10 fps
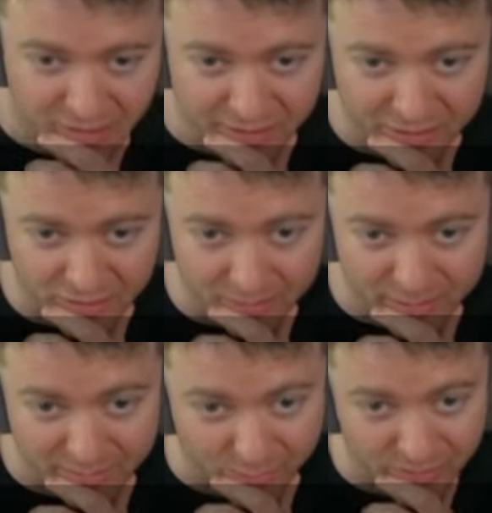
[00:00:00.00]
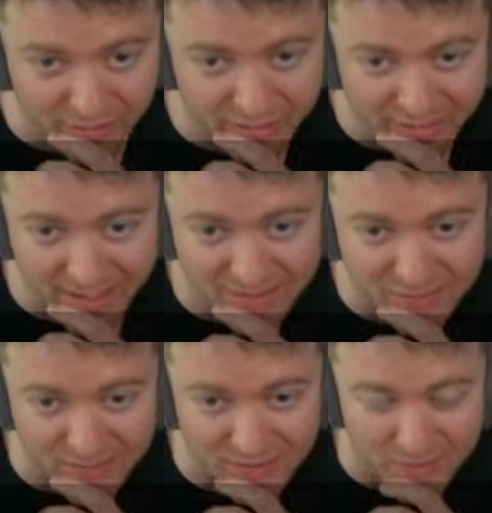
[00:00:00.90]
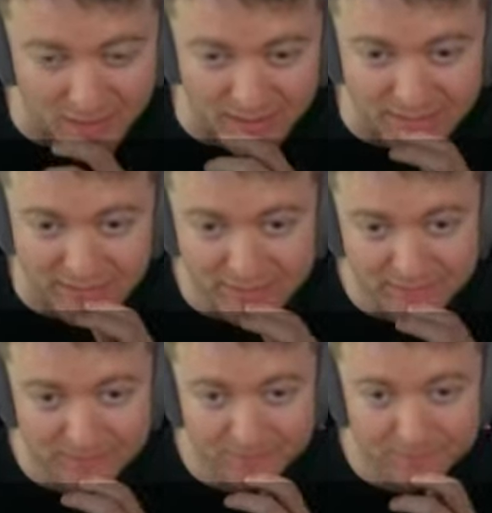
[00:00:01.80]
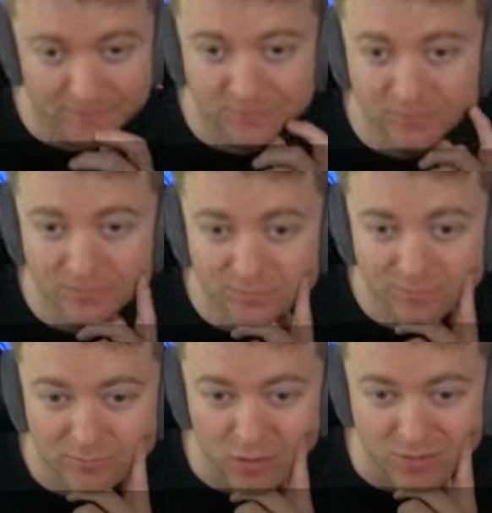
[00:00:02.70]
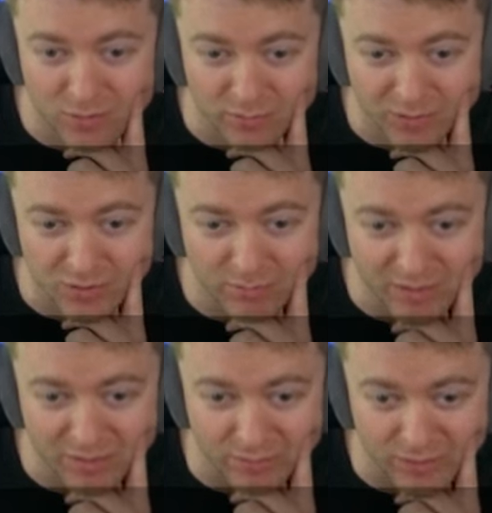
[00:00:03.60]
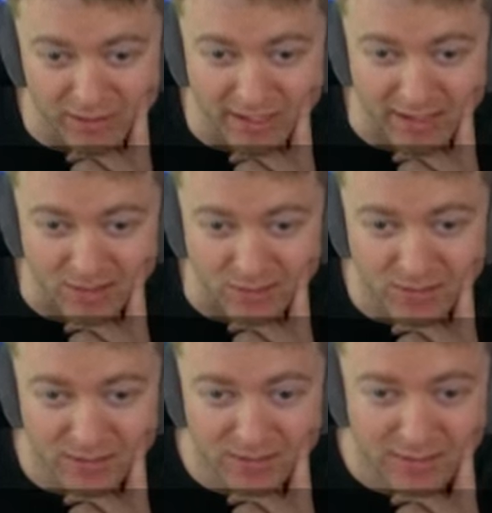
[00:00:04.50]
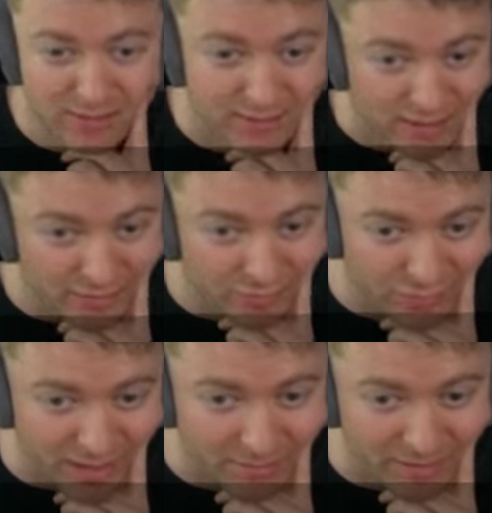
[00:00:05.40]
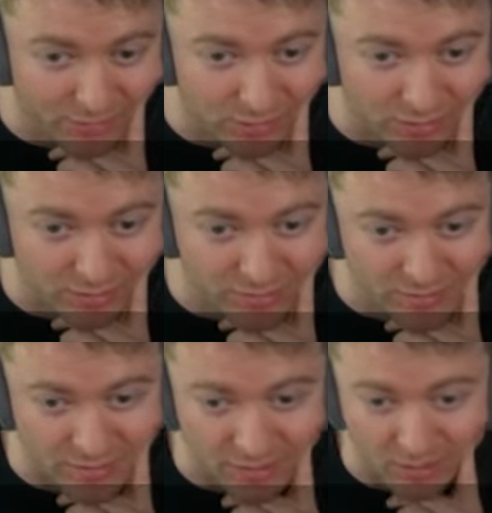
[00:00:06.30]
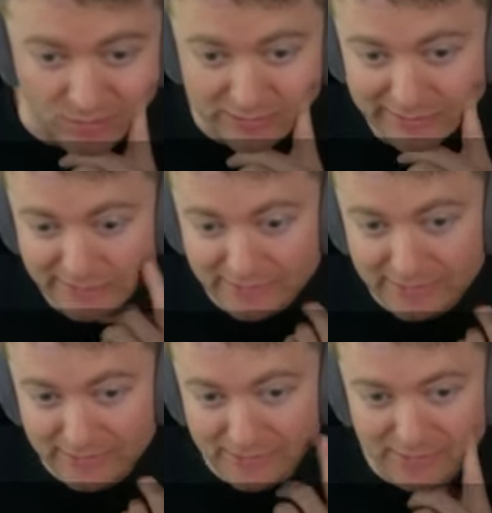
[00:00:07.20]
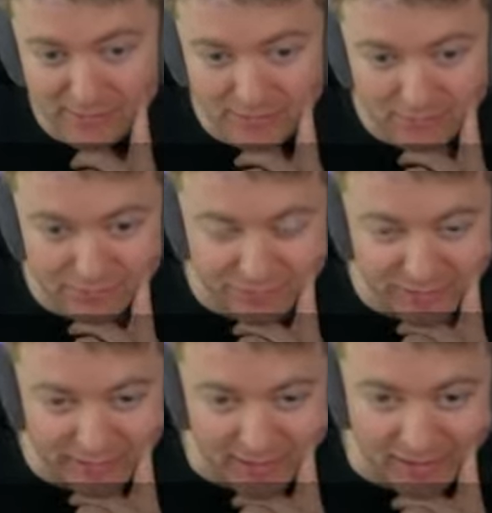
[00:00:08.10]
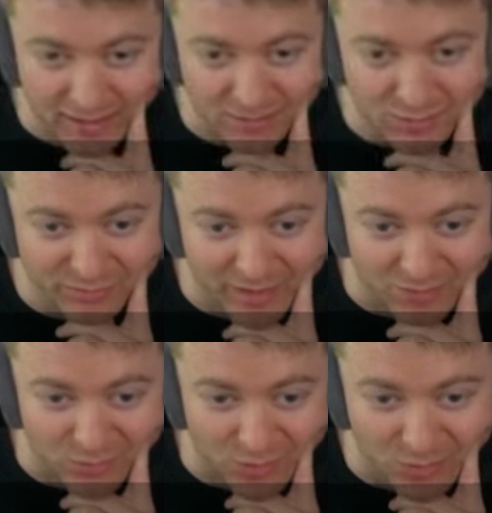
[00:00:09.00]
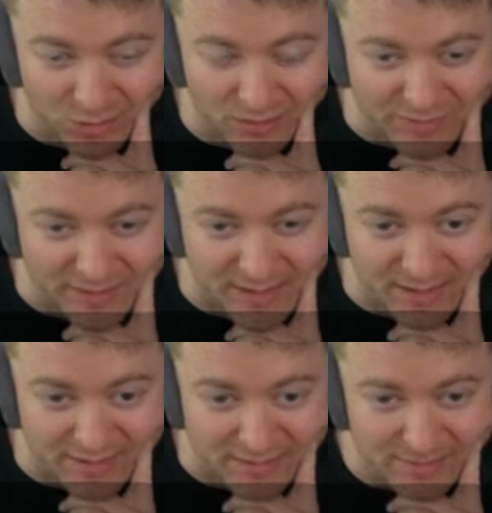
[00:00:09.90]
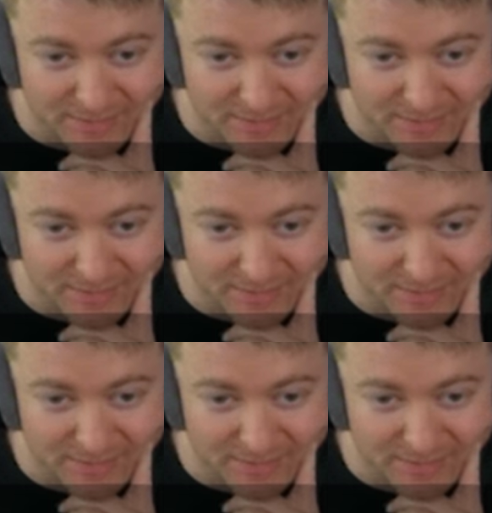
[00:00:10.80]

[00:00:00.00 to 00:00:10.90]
Here, my opponent can castle this way. Also, bishop b3 now does trap my rook. So I feel like I gotta move my rook all of a sudden.